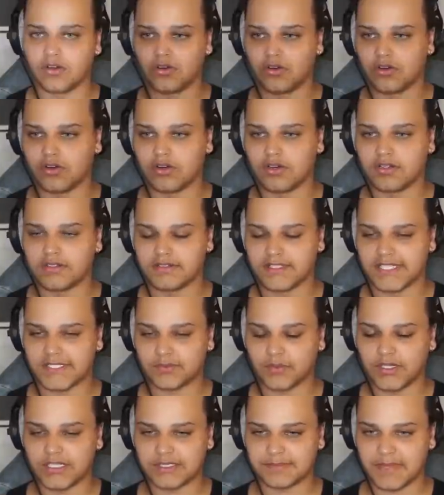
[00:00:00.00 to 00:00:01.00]
or this
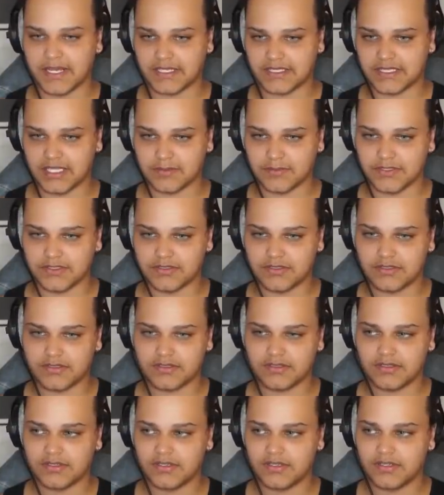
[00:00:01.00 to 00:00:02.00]
one is max damage.
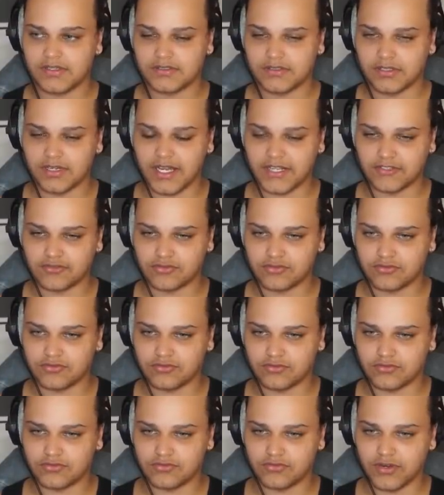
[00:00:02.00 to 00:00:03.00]
So like
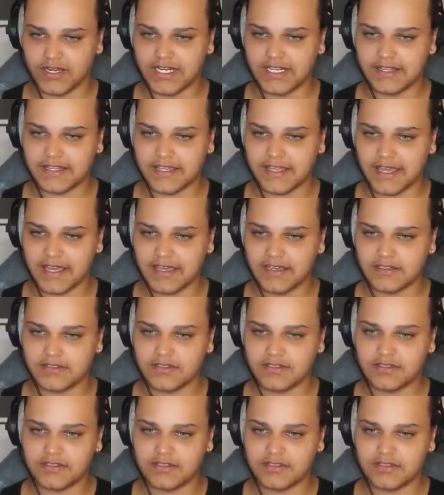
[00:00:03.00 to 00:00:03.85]
draining the gauge,